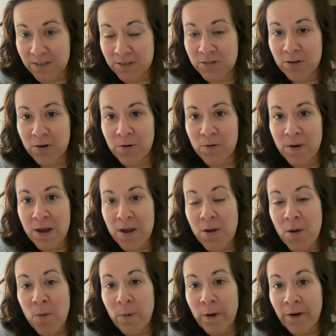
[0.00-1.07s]
So
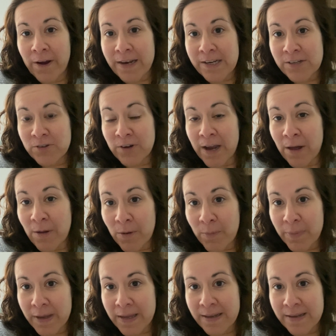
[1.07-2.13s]
where I need your help
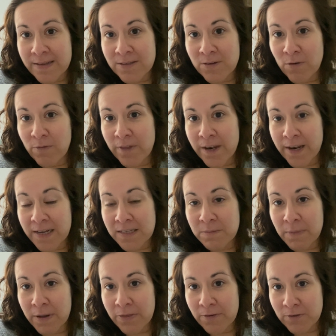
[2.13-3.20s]
is over the next
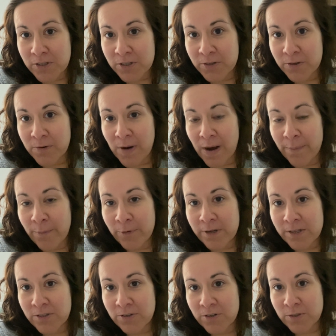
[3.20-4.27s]
month or two, I'm going to
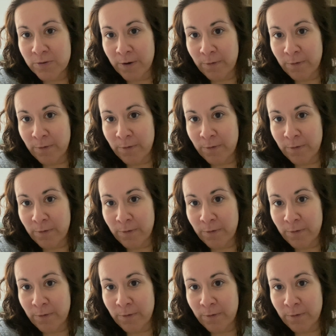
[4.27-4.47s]
start doing